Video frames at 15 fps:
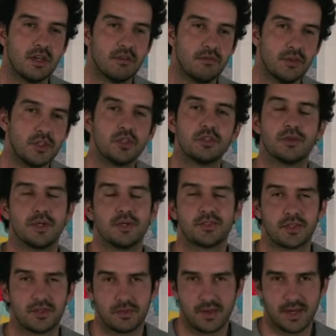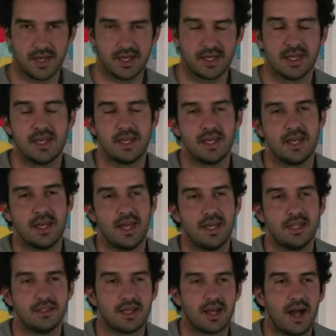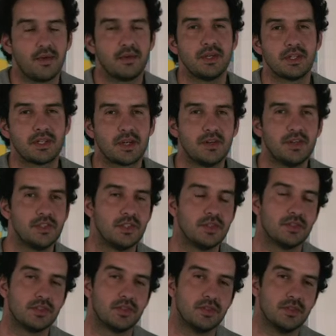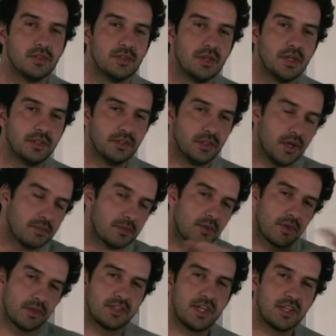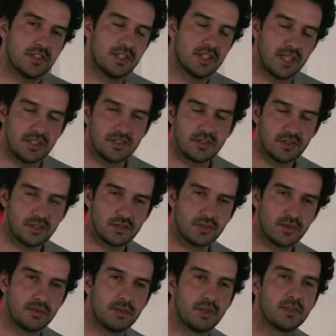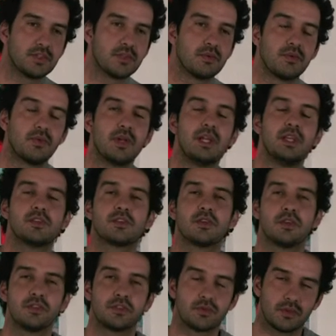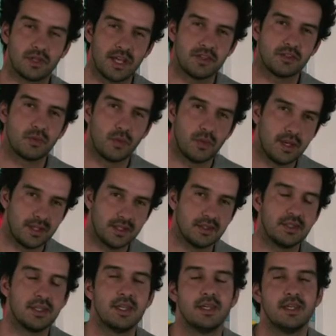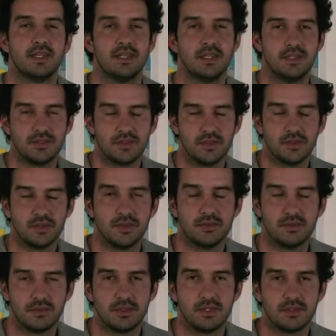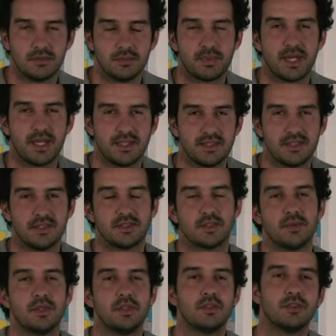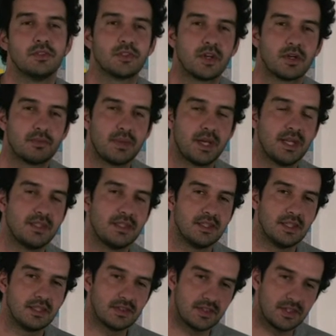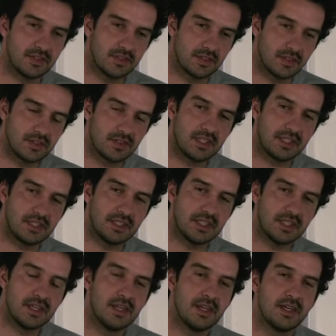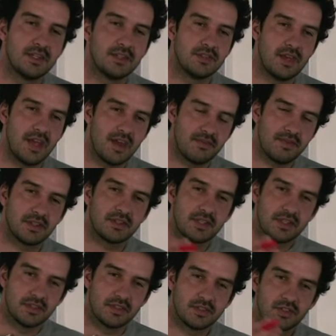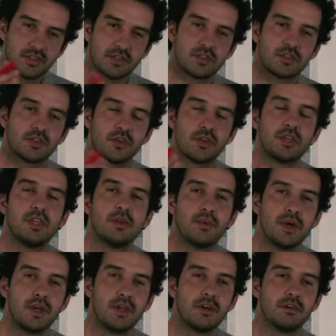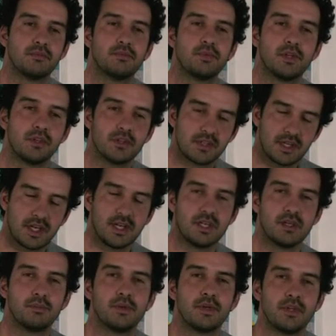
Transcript: virtuoso way. And I would encourage you to adopt cross-hatching into your drawing because it really translates well into painting. So when you start painting, it's a good technique to have this strokey way of putting on color,